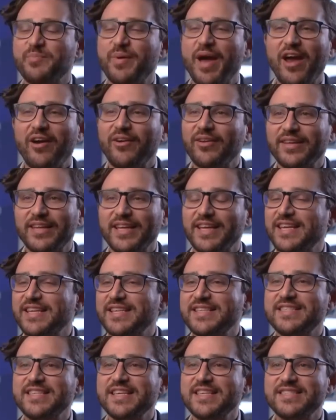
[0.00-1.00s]
apparently
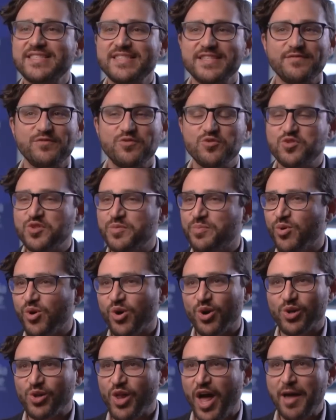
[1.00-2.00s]
exists if you
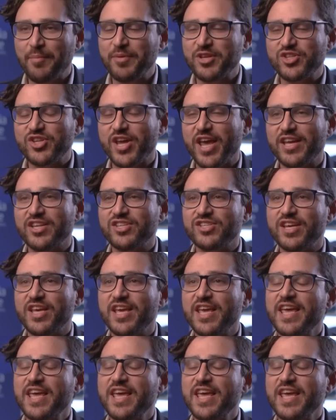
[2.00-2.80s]
support climate change.